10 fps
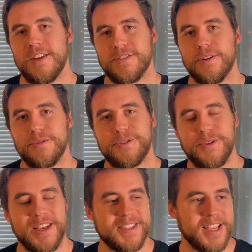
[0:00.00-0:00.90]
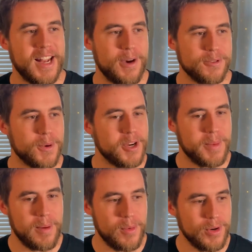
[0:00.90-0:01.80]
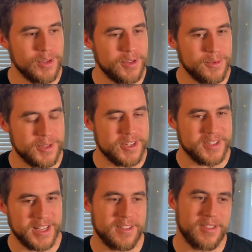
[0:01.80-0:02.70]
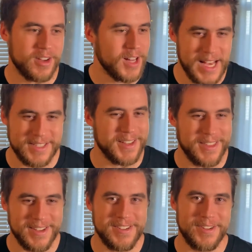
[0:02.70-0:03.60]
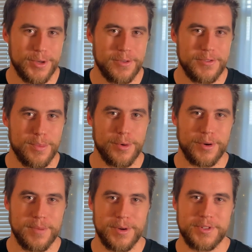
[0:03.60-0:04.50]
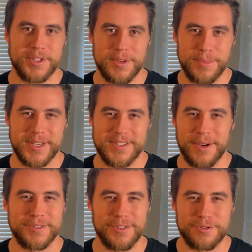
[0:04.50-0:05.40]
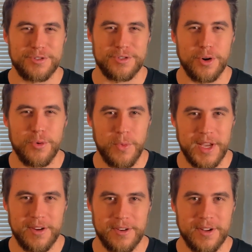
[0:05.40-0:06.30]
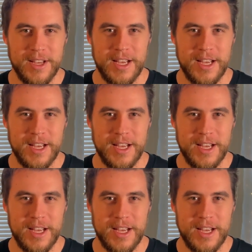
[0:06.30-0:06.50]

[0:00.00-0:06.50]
So 2 days in, I was worried about mold, which is like the classic thing to do brew kombucha, because it always looks so weird